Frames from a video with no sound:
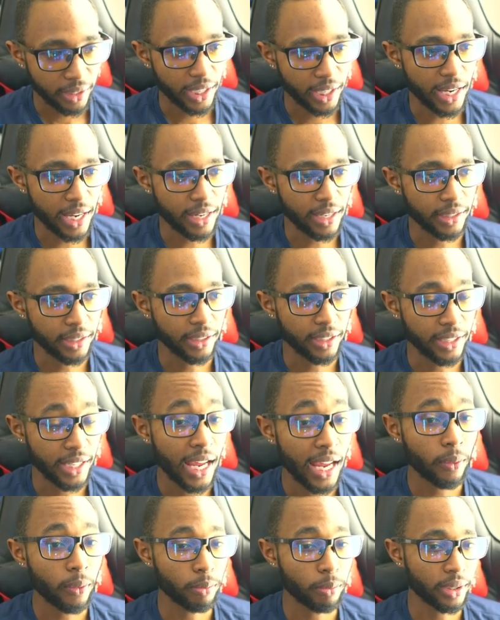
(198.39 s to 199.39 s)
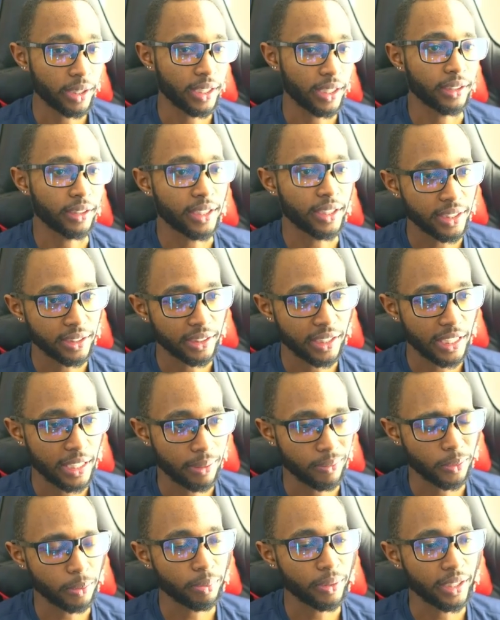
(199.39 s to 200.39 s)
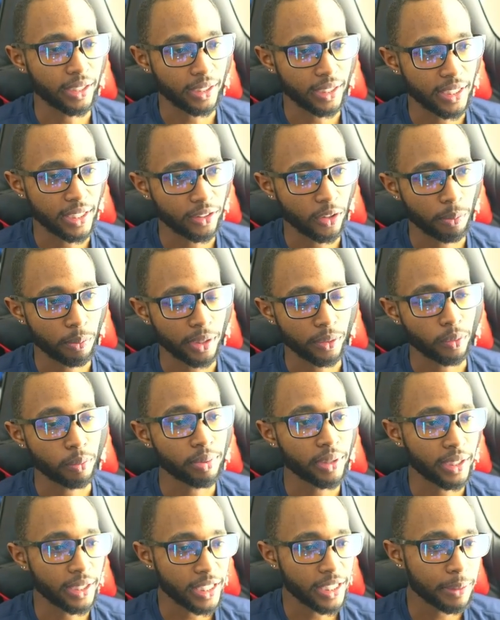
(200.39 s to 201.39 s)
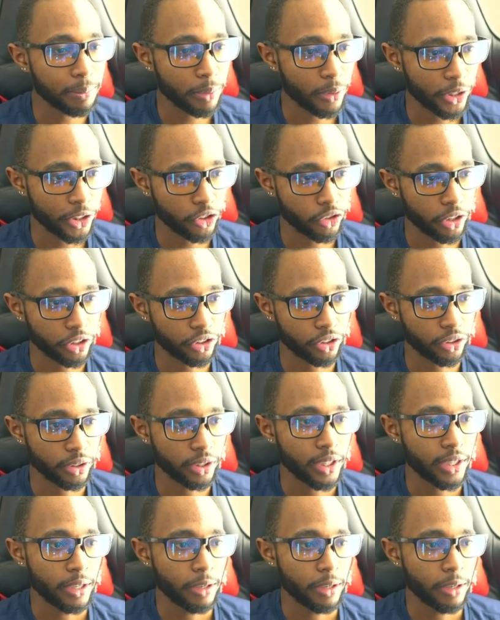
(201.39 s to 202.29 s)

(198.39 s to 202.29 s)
And now we're playing his game, we're playing his opening, we're playing his pawn structure,